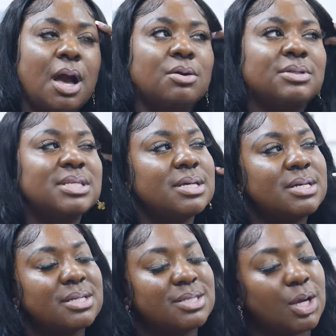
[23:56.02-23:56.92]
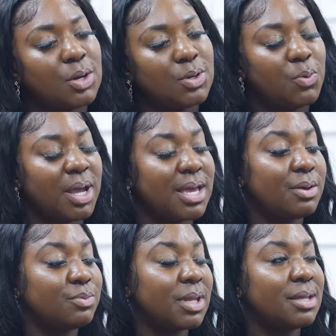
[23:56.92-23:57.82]
Oh, these niggas
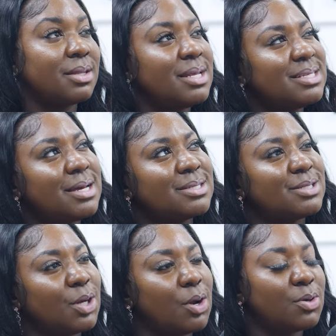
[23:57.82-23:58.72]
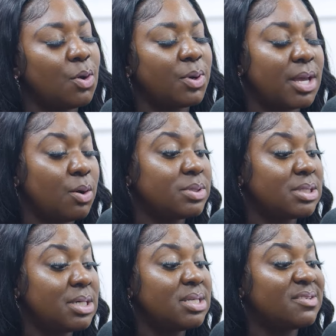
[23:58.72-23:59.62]
are turned on their own
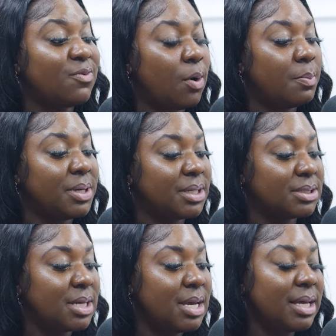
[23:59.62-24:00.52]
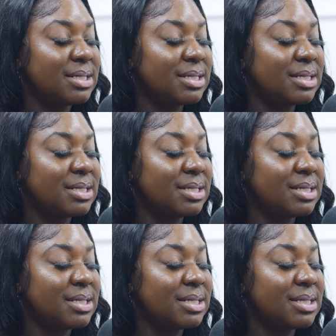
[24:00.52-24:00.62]
seeds for a bitch